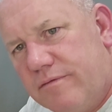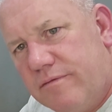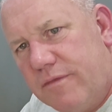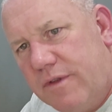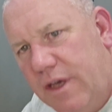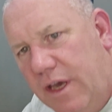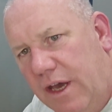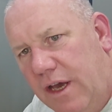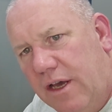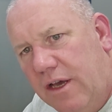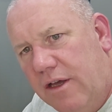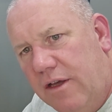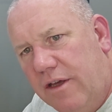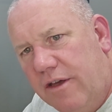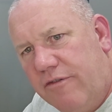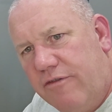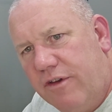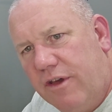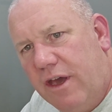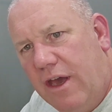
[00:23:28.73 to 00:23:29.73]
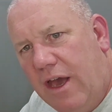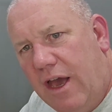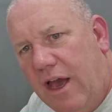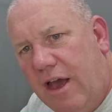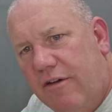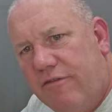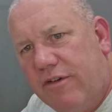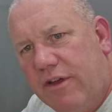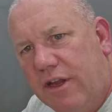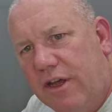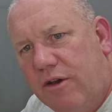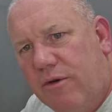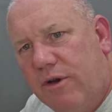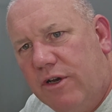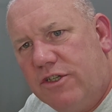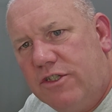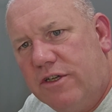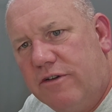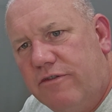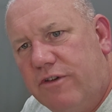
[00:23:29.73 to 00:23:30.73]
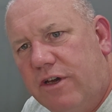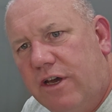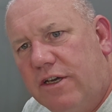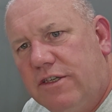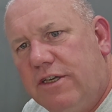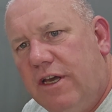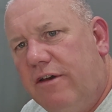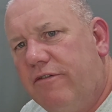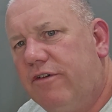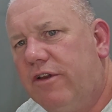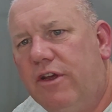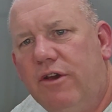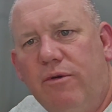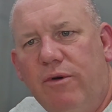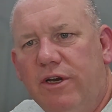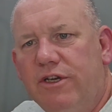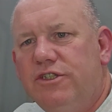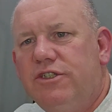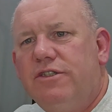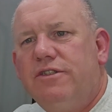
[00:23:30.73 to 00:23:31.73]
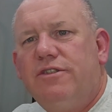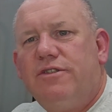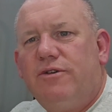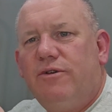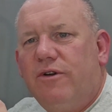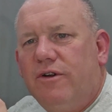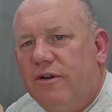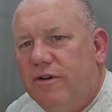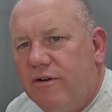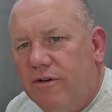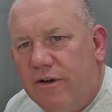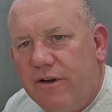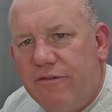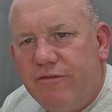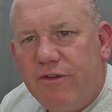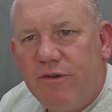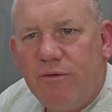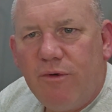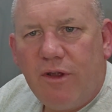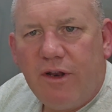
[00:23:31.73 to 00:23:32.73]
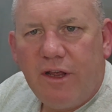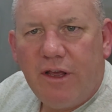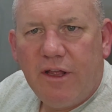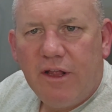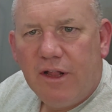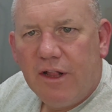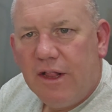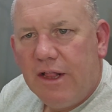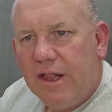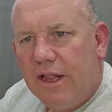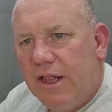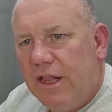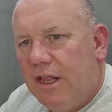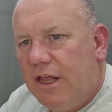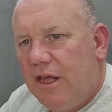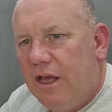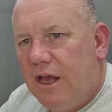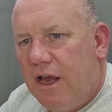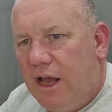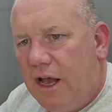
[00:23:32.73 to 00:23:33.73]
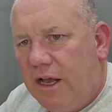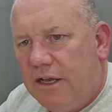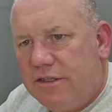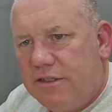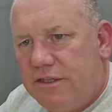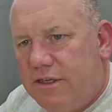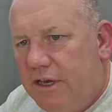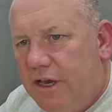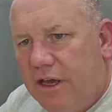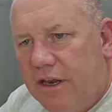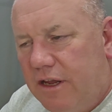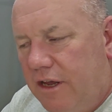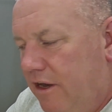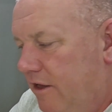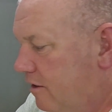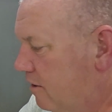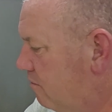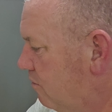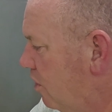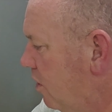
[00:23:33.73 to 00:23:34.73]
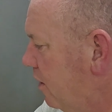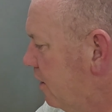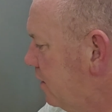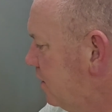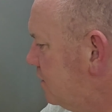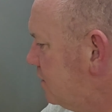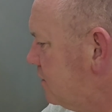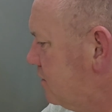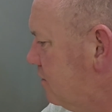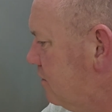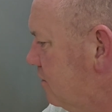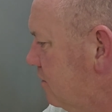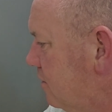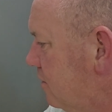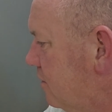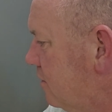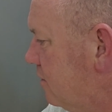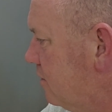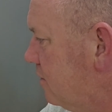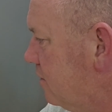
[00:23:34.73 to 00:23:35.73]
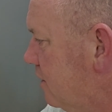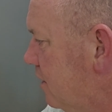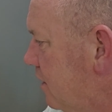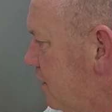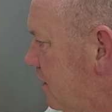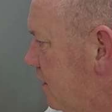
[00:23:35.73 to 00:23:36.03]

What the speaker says: yeah, if you have any questions, if you guys have any questions, or if you want to see any other models, or